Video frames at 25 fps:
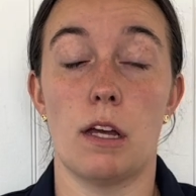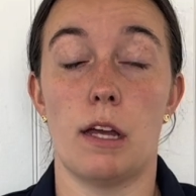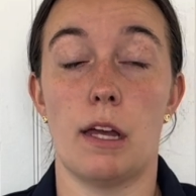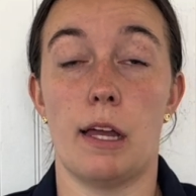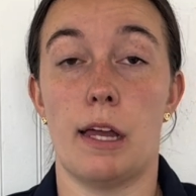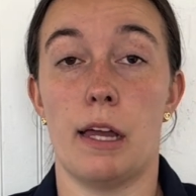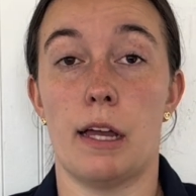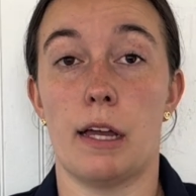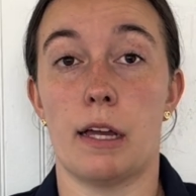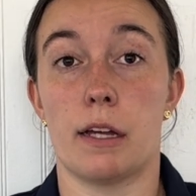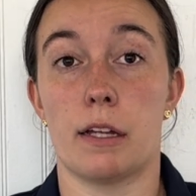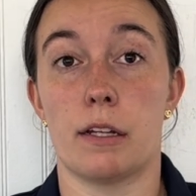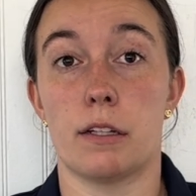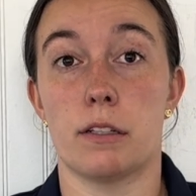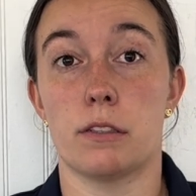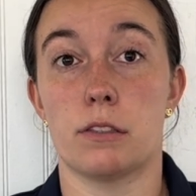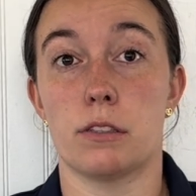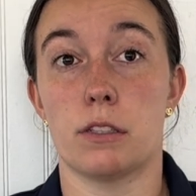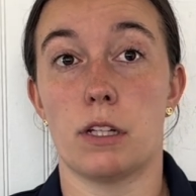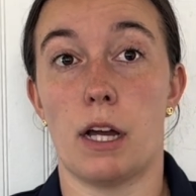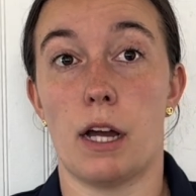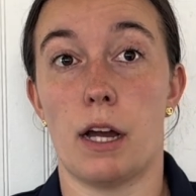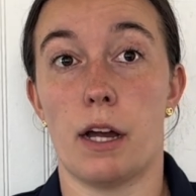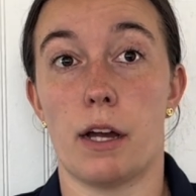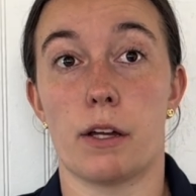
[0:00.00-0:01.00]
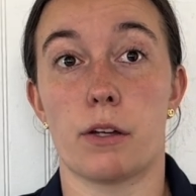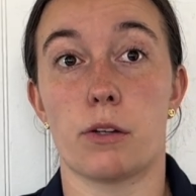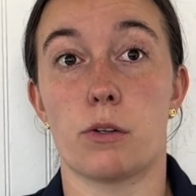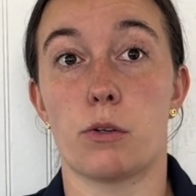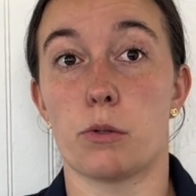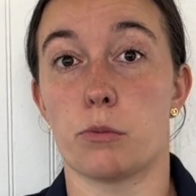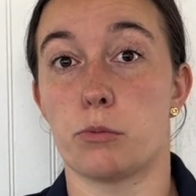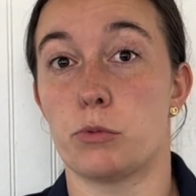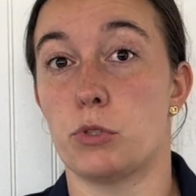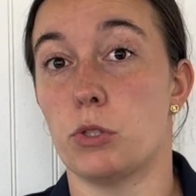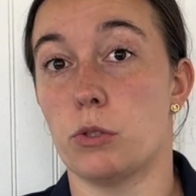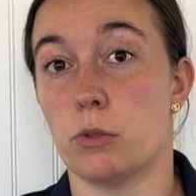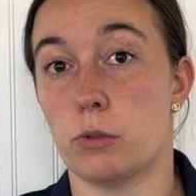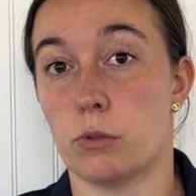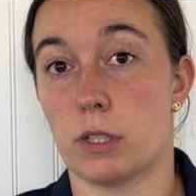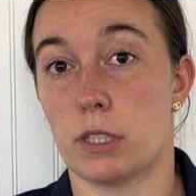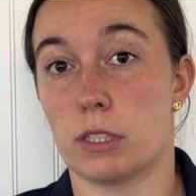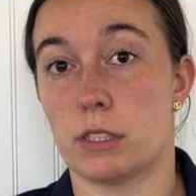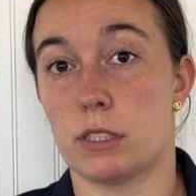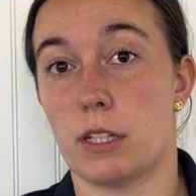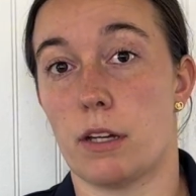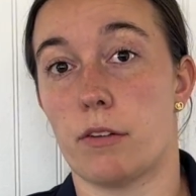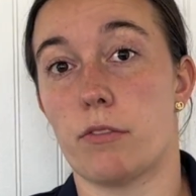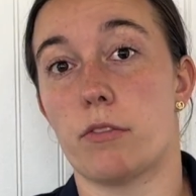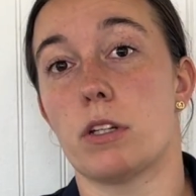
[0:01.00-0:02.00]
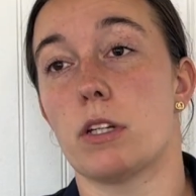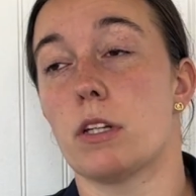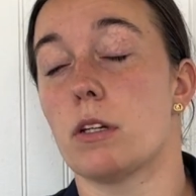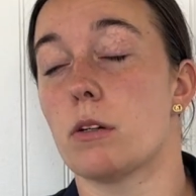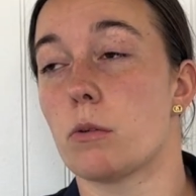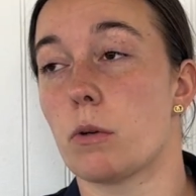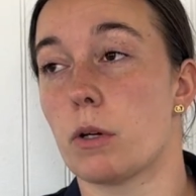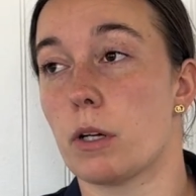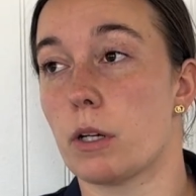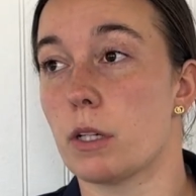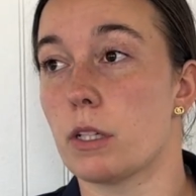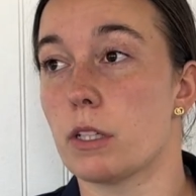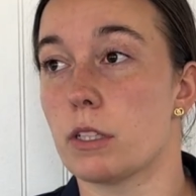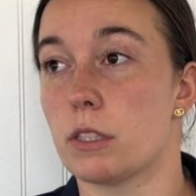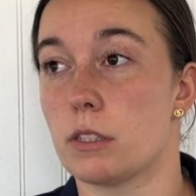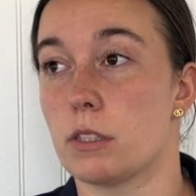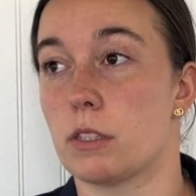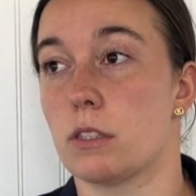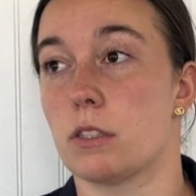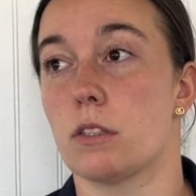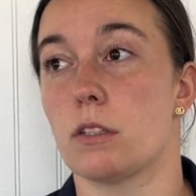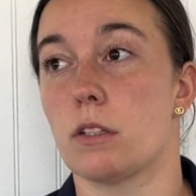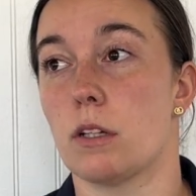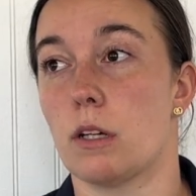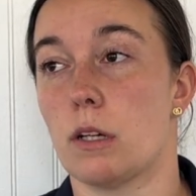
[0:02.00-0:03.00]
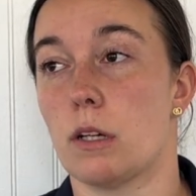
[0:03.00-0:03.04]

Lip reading: and I group tune at 70 where it's